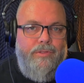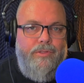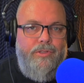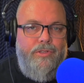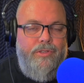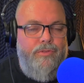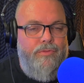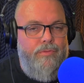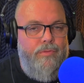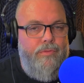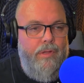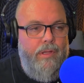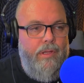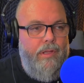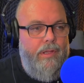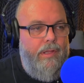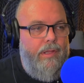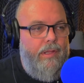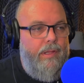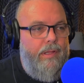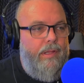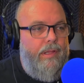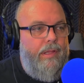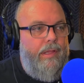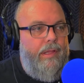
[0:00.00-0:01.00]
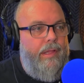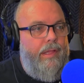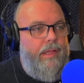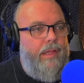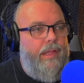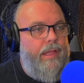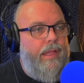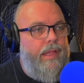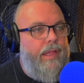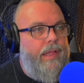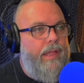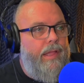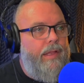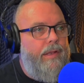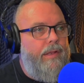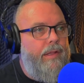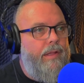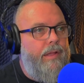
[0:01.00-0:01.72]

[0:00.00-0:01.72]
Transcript: 2. And